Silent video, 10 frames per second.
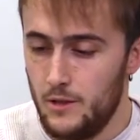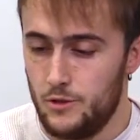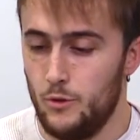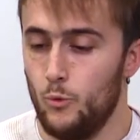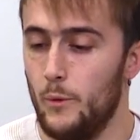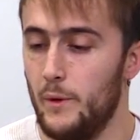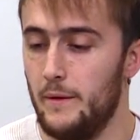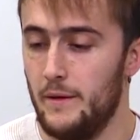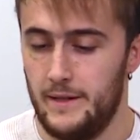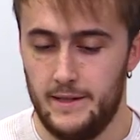So we
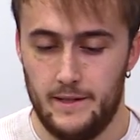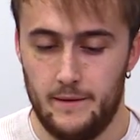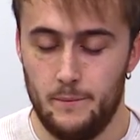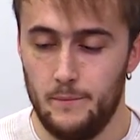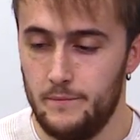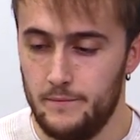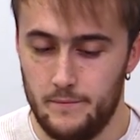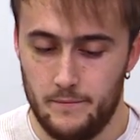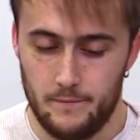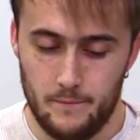will
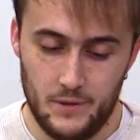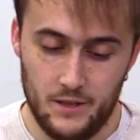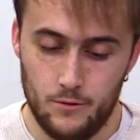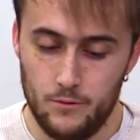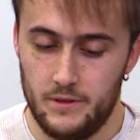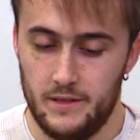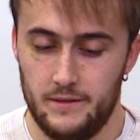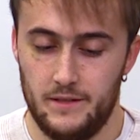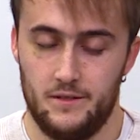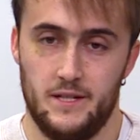view
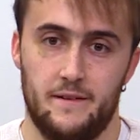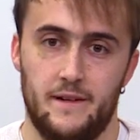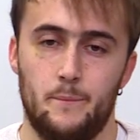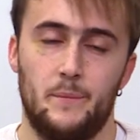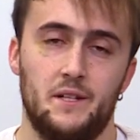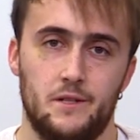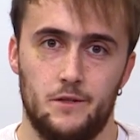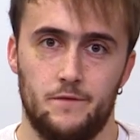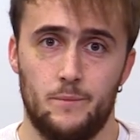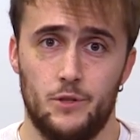the general picture
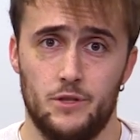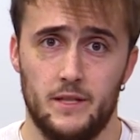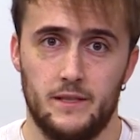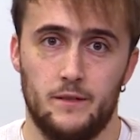of the project,